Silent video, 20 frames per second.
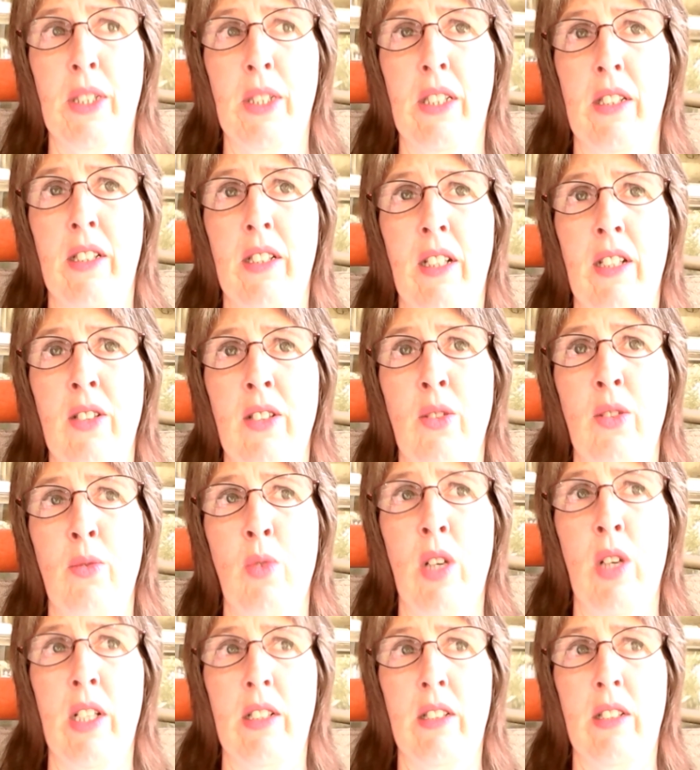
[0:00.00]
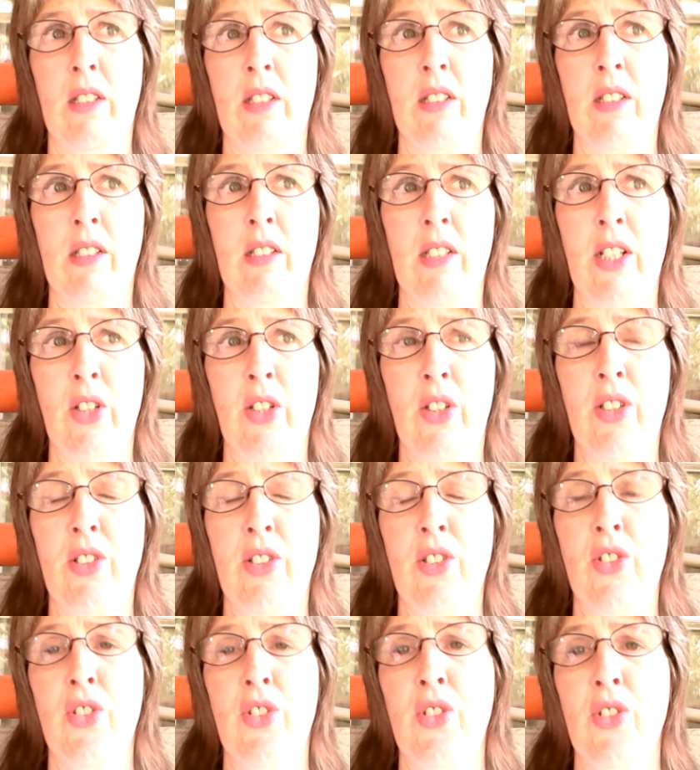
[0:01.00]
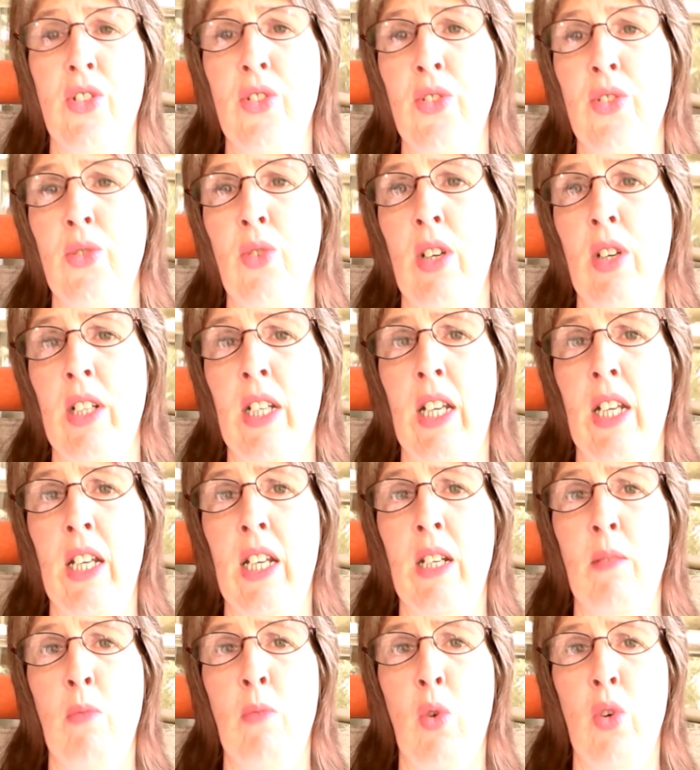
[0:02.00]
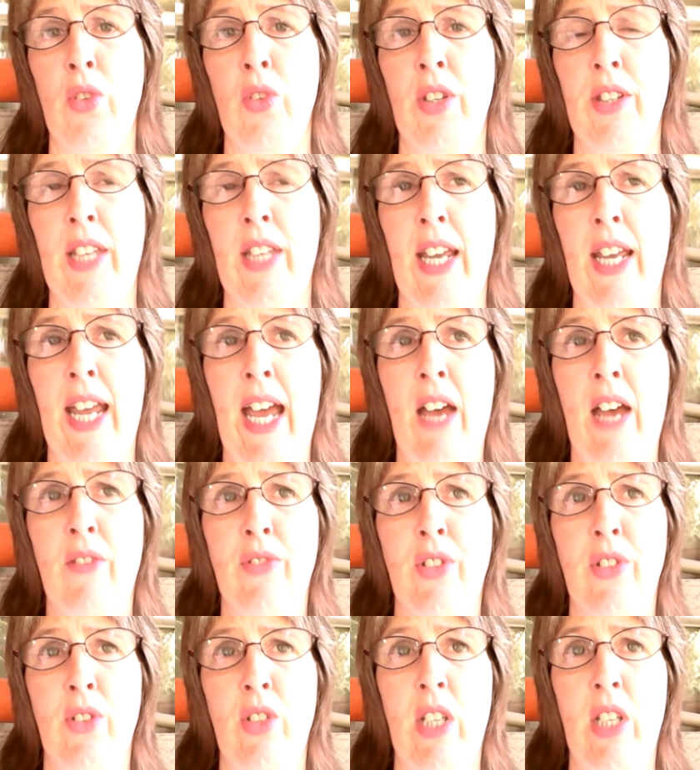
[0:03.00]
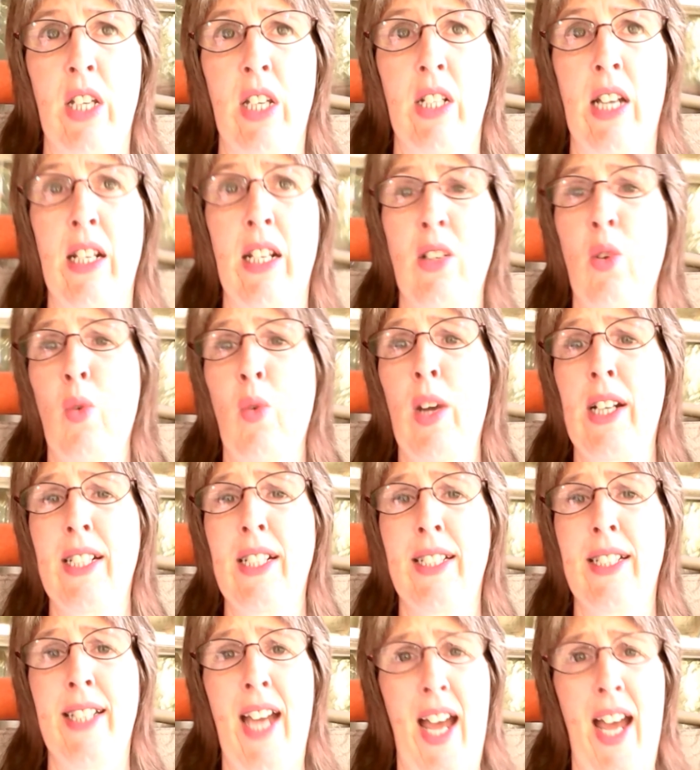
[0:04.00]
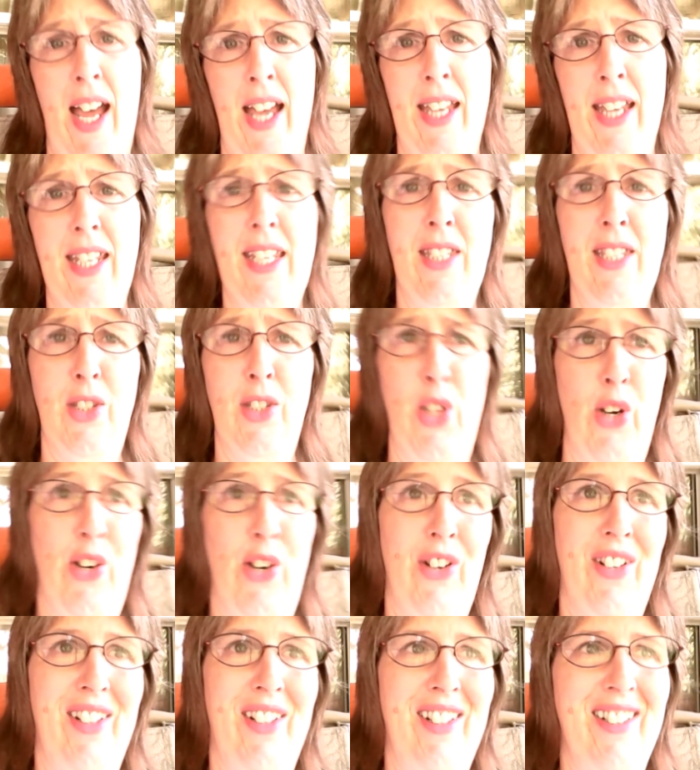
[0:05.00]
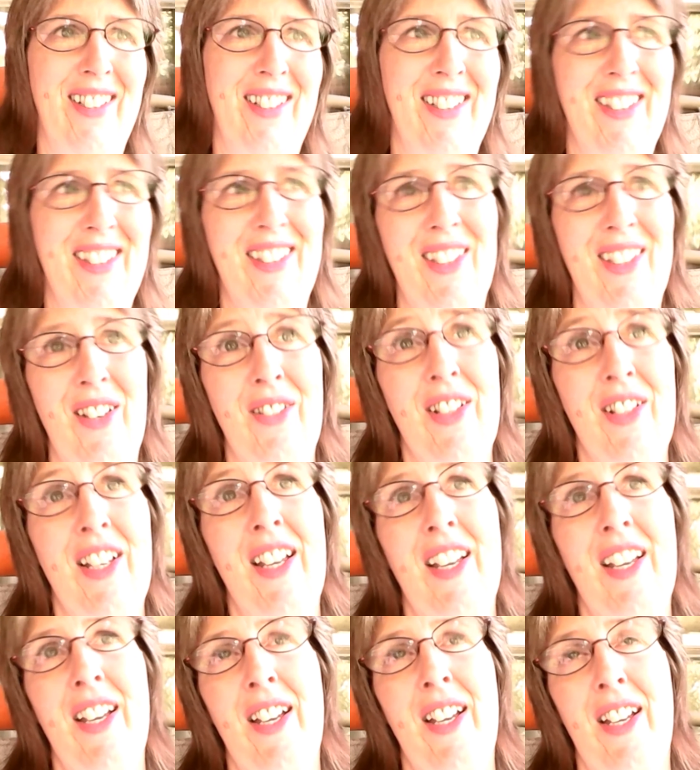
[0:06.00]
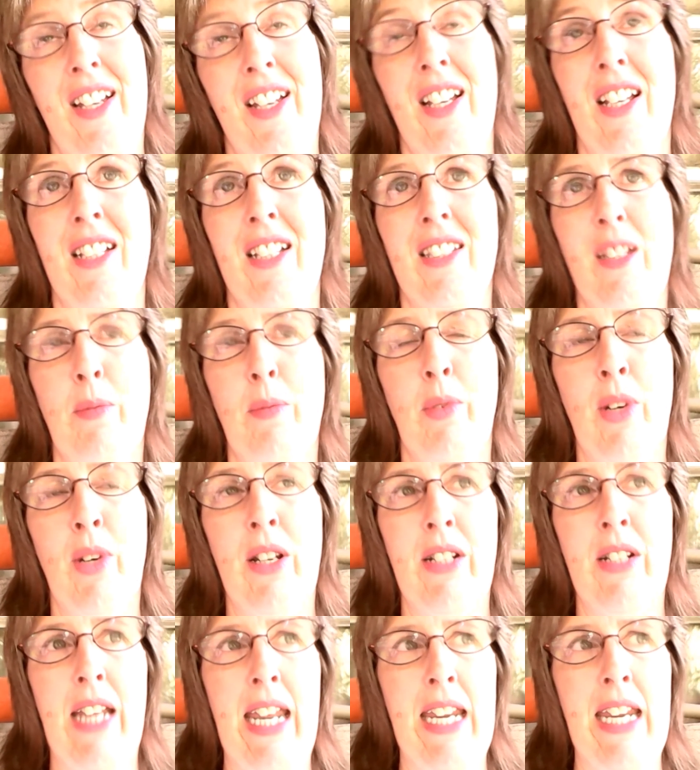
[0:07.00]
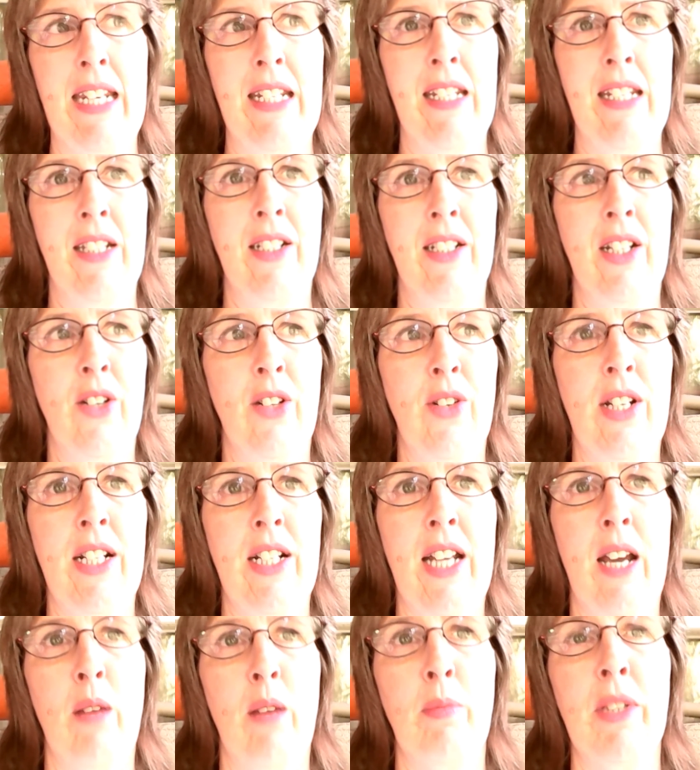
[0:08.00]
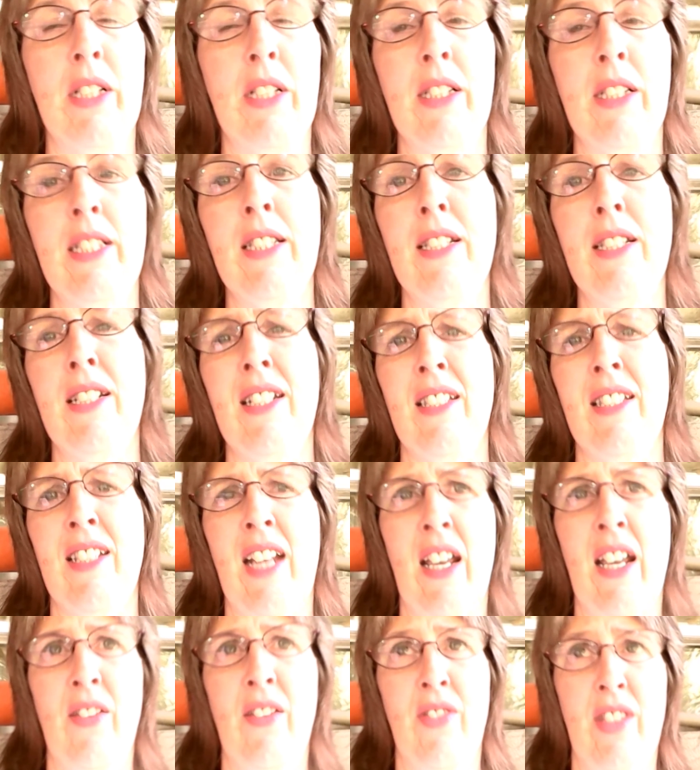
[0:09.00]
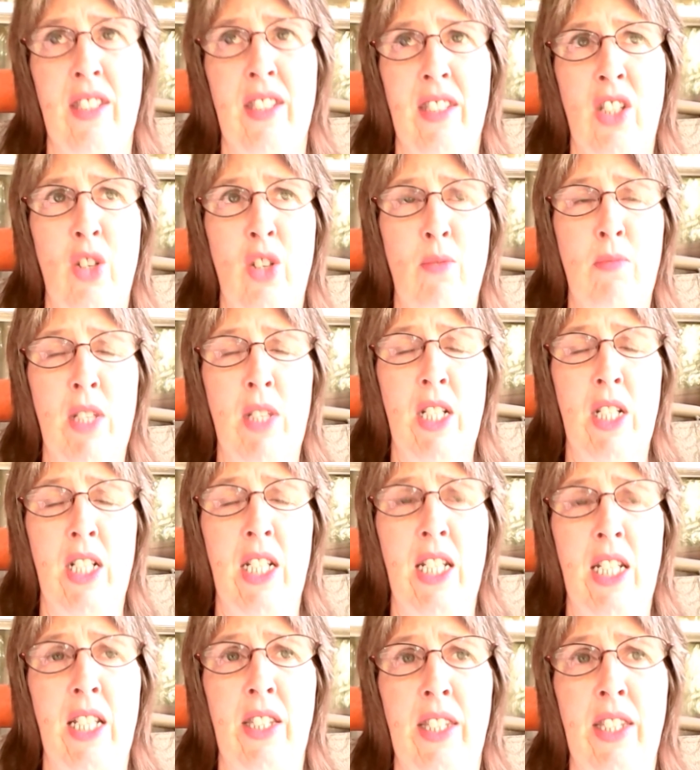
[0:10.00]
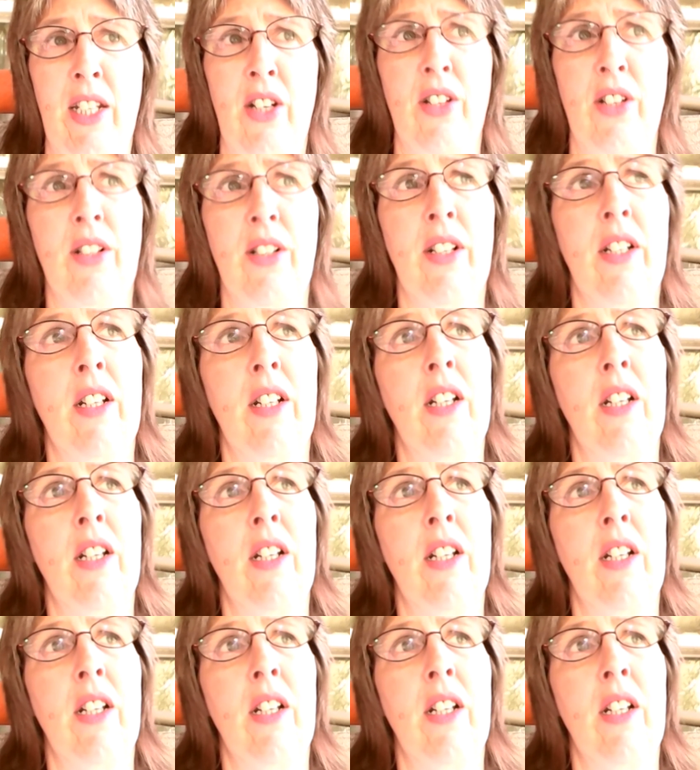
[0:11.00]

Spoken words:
But I don't want the air conditioners running any more than they have to yet. I don't want to die either. So it's up around 80 in there right now, but at least it doesn't have this humidity in there.